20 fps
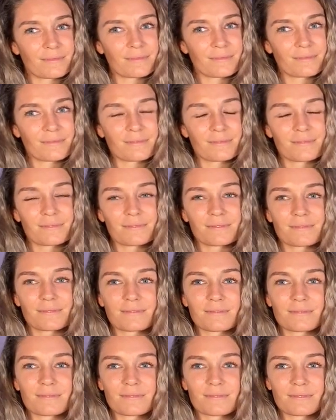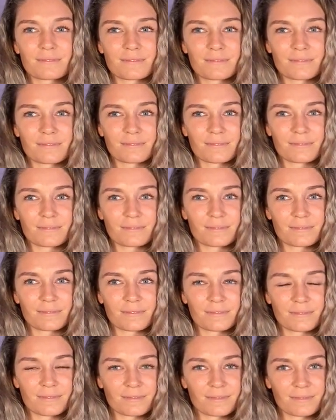
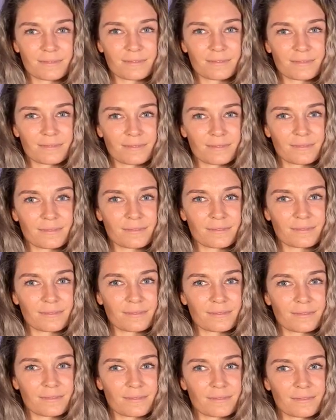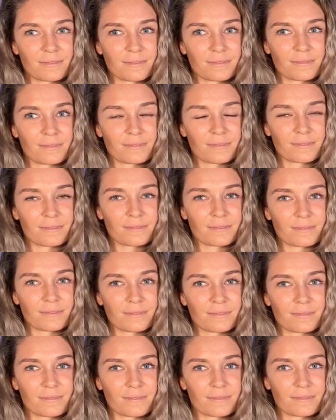
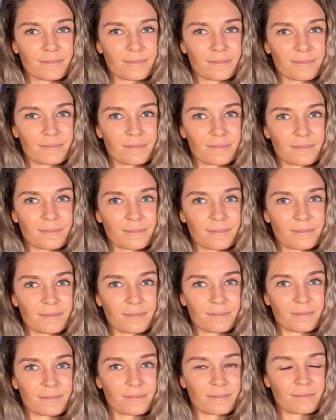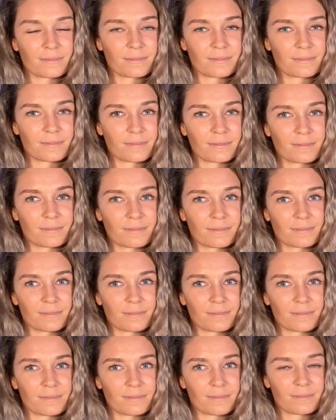
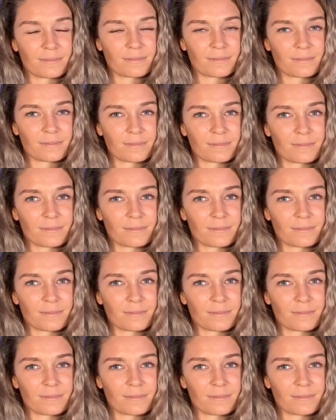The person shown says nothing.